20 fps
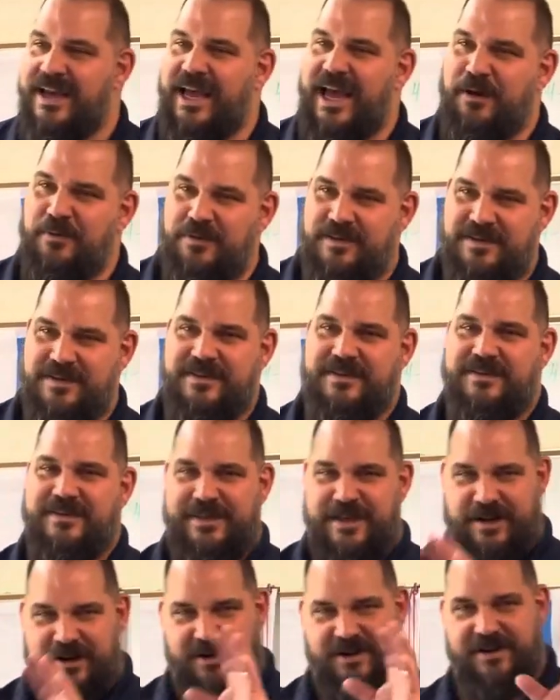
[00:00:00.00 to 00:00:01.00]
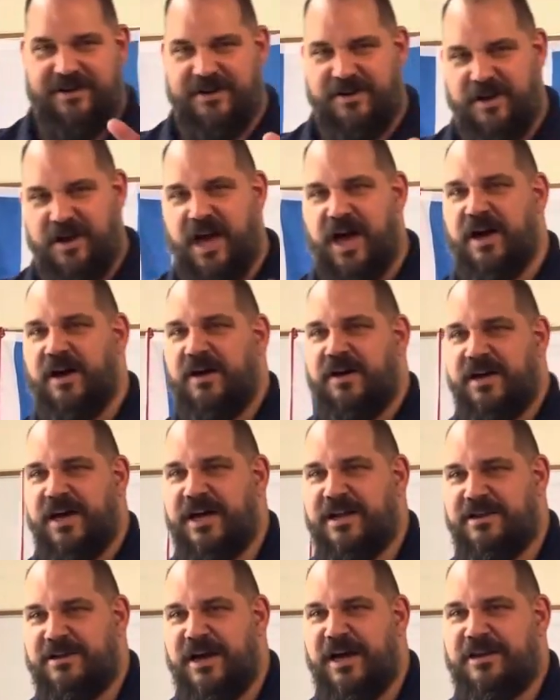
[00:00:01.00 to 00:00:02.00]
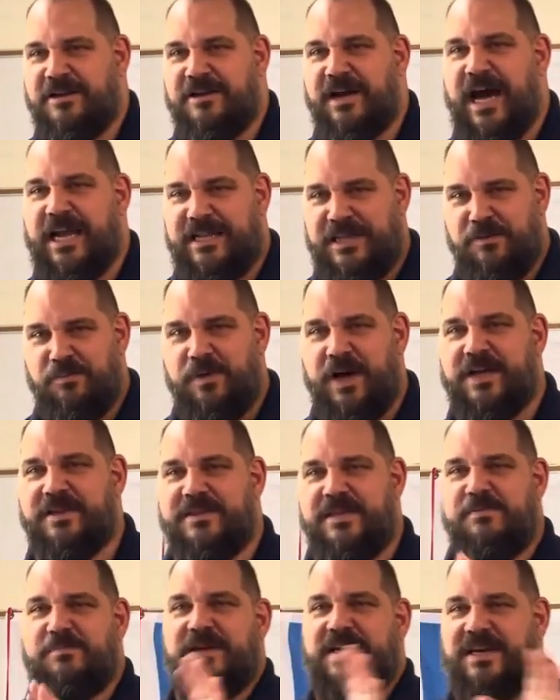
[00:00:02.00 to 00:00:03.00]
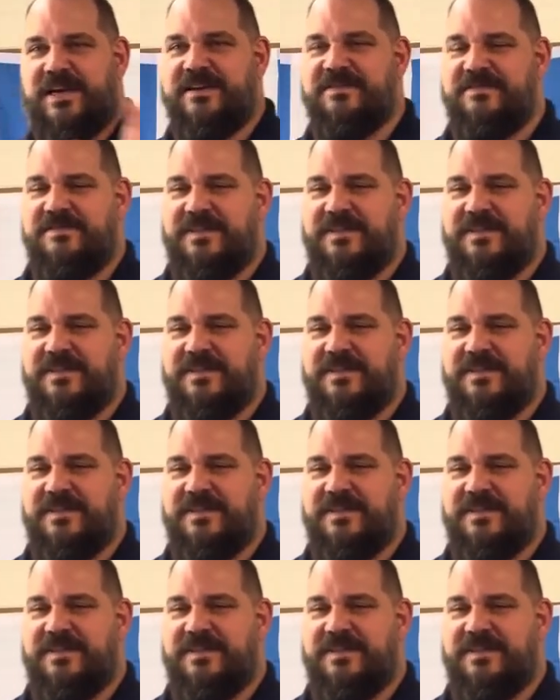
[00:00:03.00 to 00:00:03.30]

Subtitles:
and was considered ungodly wealthy because